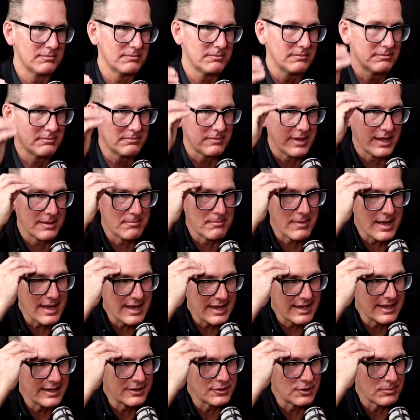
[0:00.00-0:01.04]
my
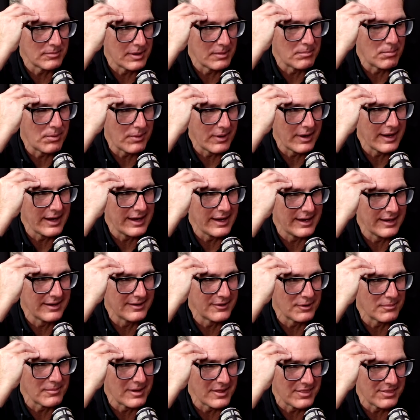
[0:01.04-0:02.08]
mind or my
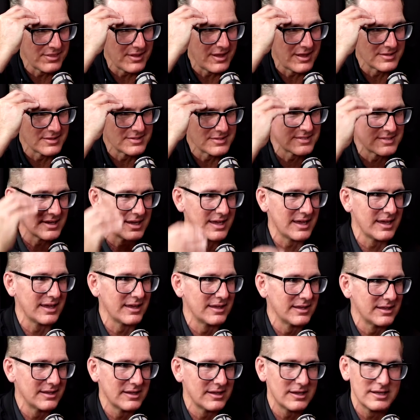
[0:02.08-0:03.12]
brain or my thoughts
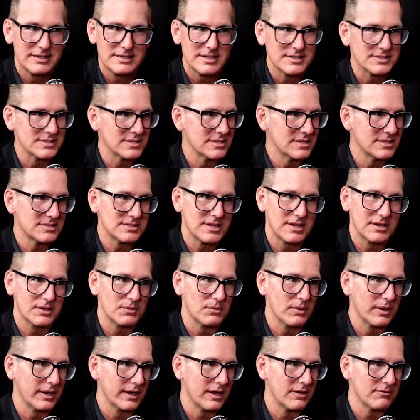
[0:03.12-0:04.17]
say it's not going to
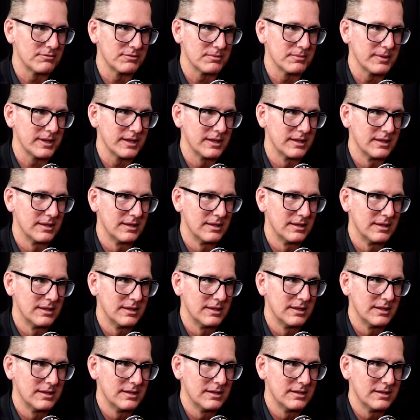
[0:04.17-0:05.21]
work out for me.
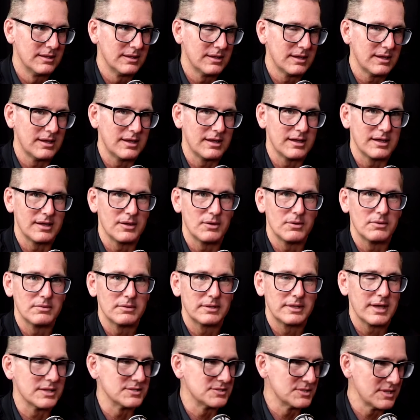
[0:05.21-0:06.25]

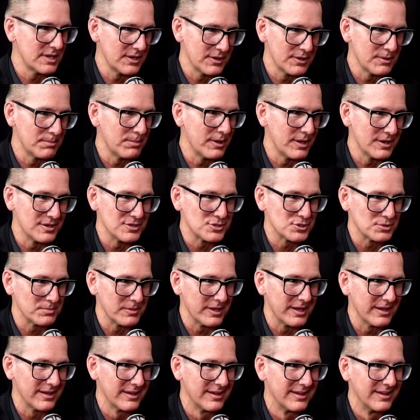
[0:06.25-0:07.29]
God's here to punish
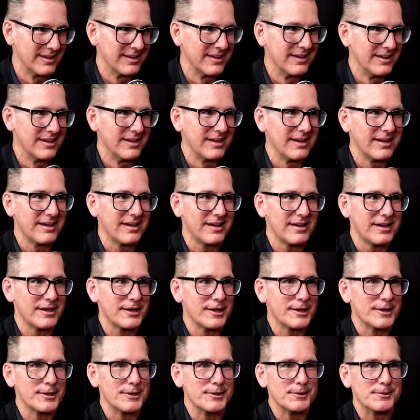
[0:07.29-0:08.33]
me.
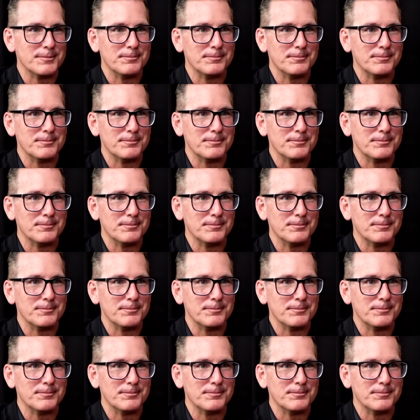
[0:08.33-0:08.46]
How